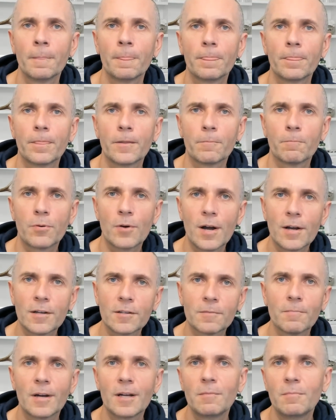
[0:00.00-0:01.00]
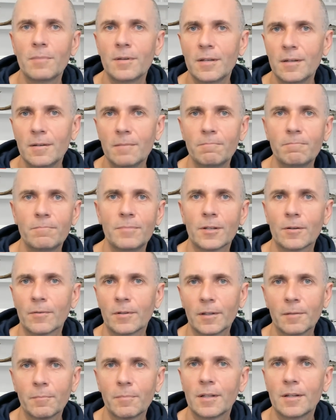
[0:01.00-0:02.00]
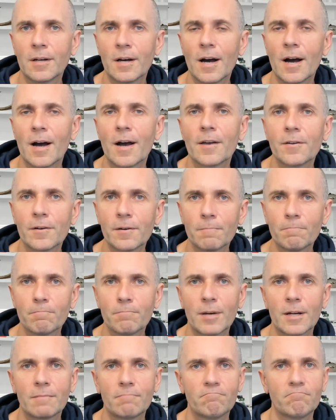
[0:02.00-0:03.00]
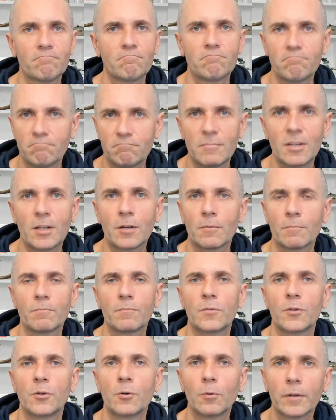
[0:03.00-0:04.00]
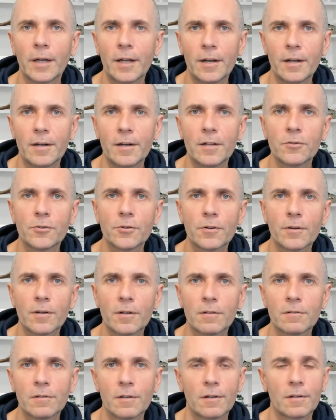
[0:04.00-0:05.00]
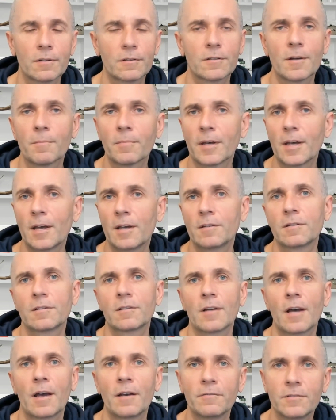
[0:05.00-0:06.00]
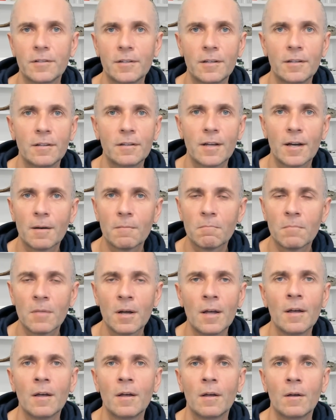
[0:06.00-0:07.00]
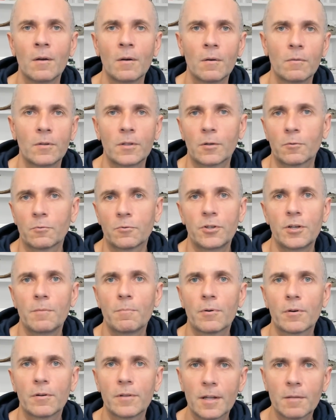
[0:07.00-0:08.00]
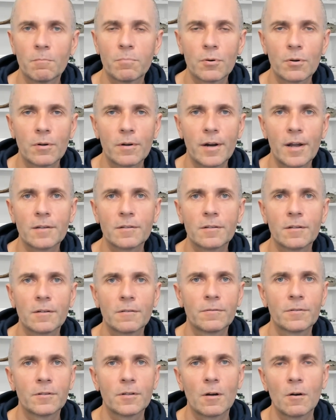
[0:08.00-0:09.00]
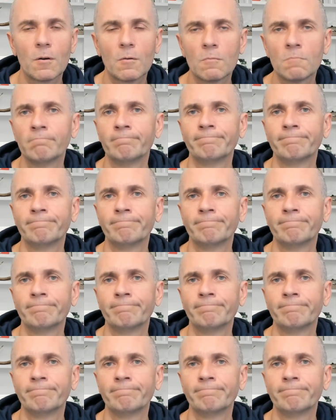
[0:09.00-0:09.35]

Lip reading: The price might be, you know, a little bit higher, but, you know, you'll get an insurance. And in some cases, I've seen them, you know, cheaper than Progressive. So,